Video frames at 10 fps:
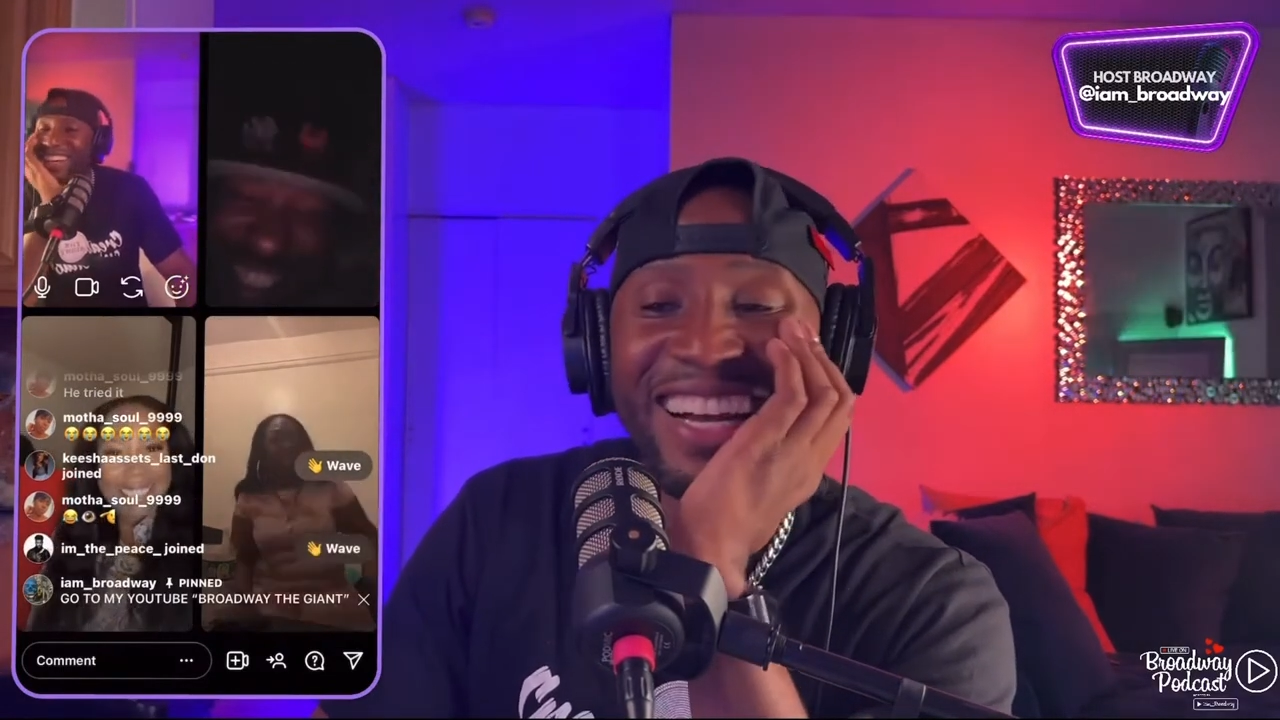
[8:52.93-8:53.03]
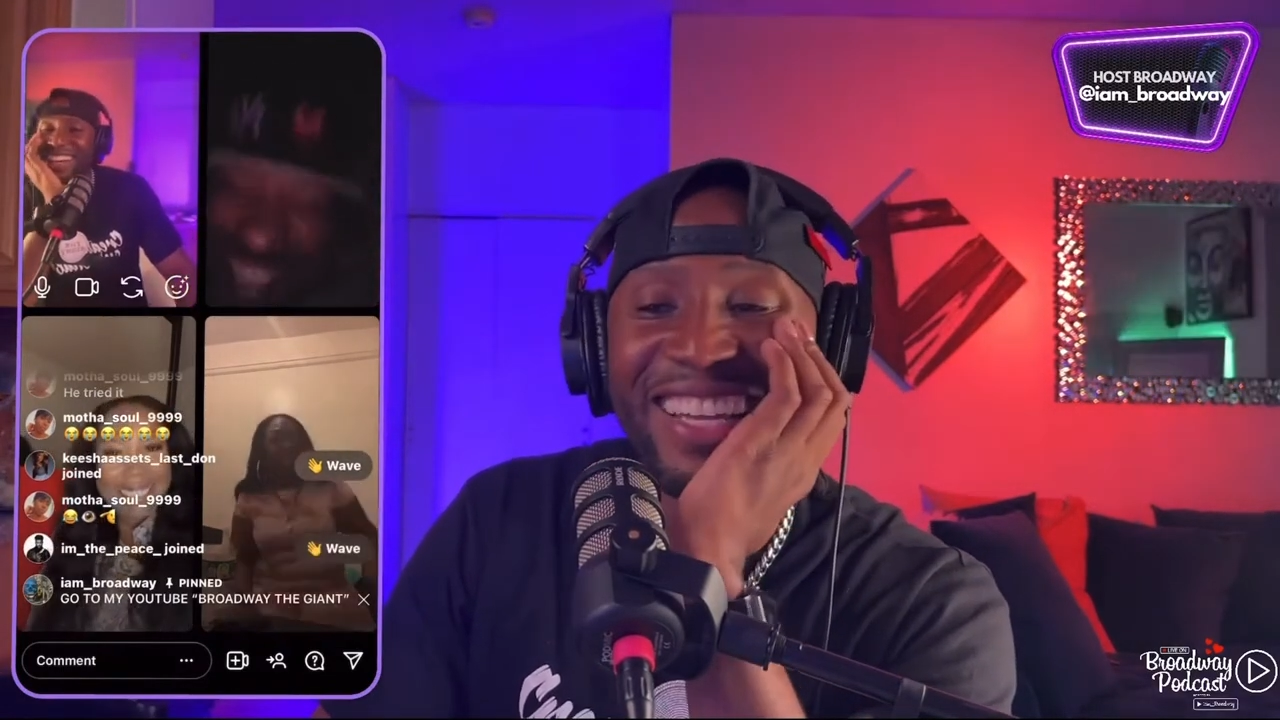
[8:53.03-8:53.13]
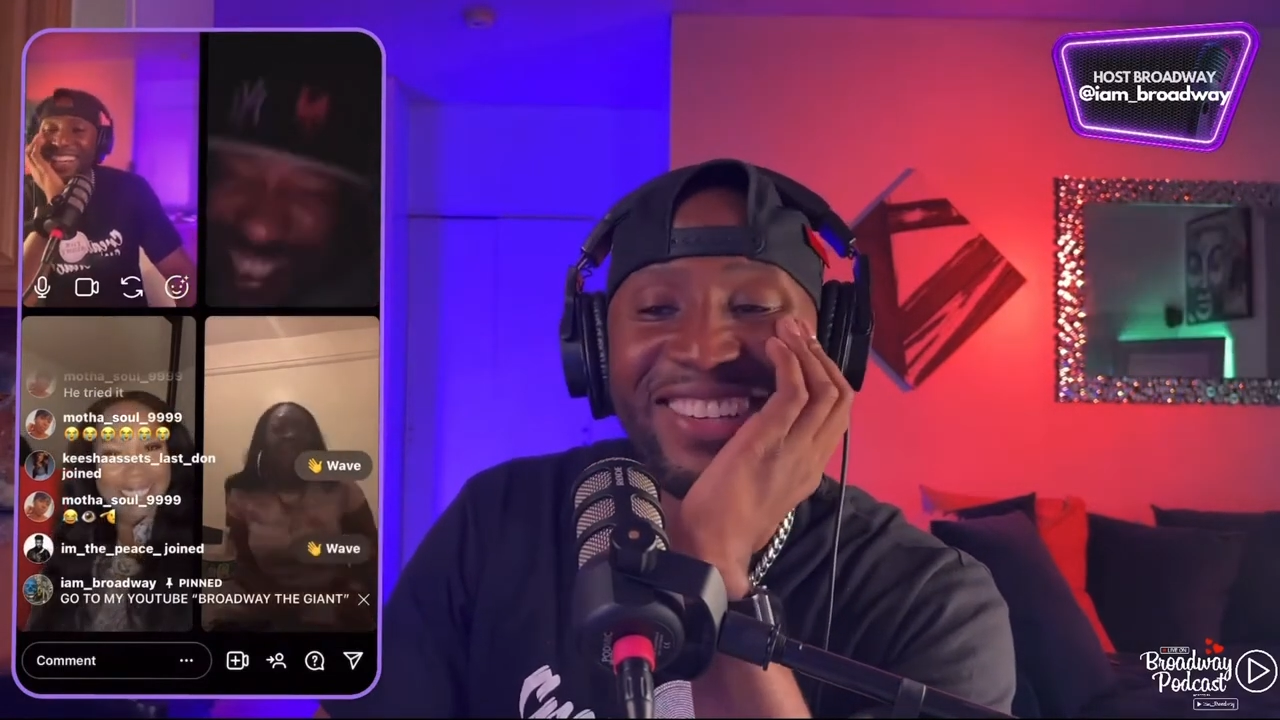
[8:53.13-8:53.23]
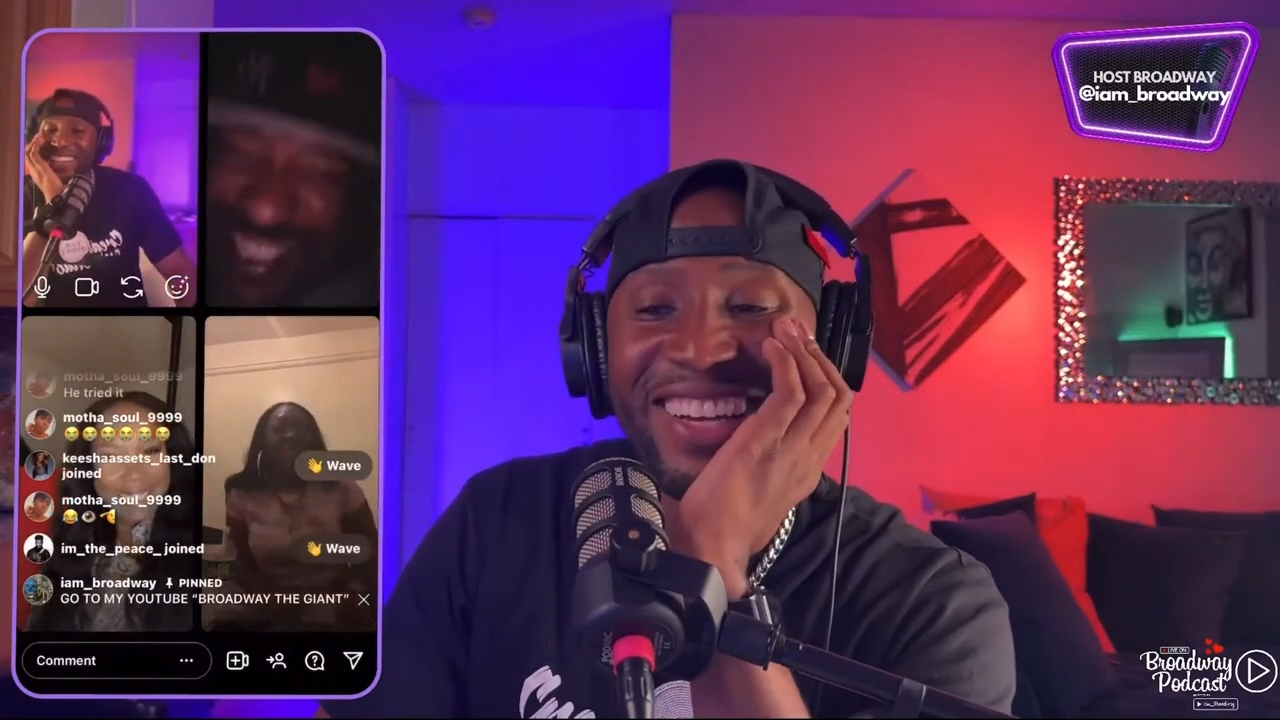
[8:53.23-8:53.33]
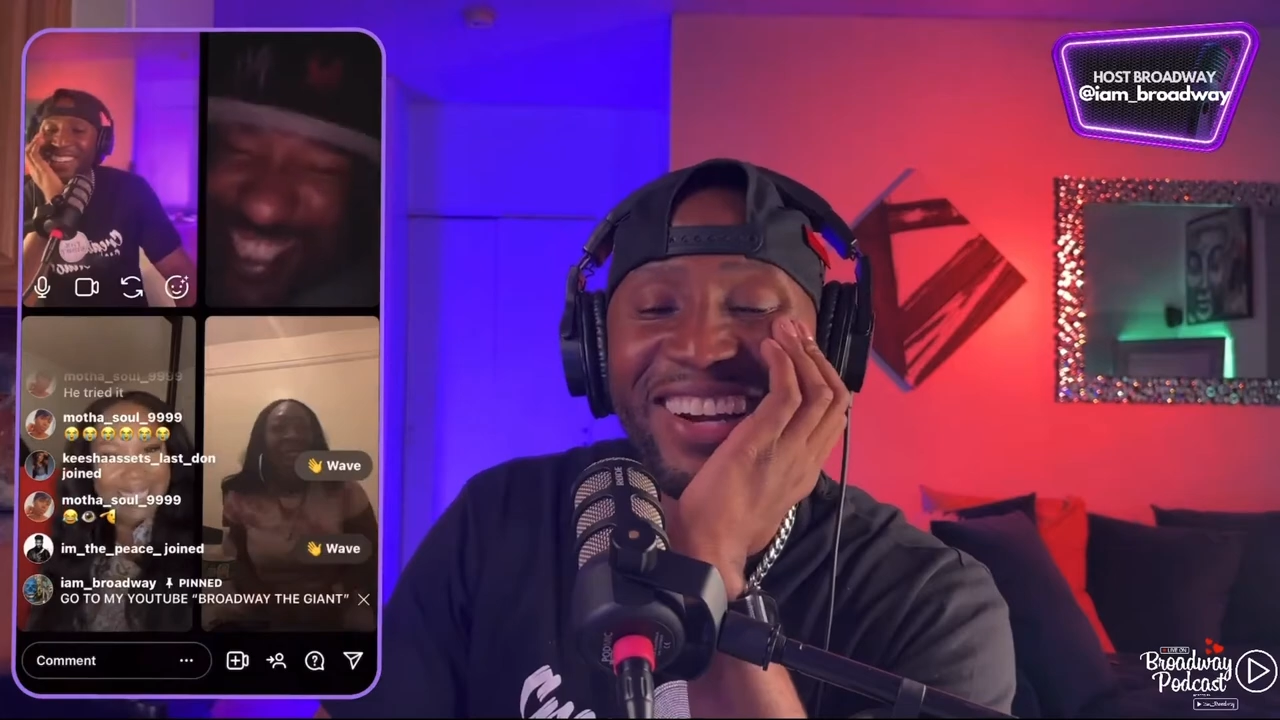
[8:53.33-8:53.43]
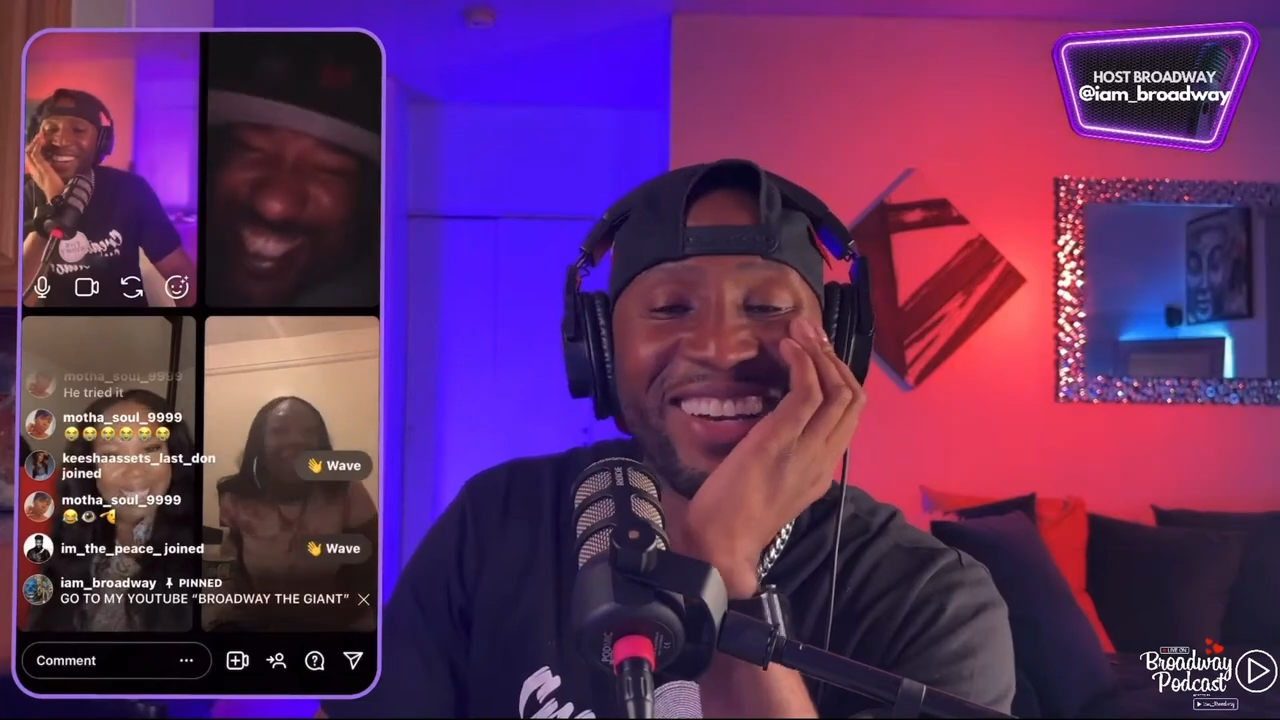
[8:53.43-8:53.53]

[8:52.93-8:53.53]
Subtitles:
you don't.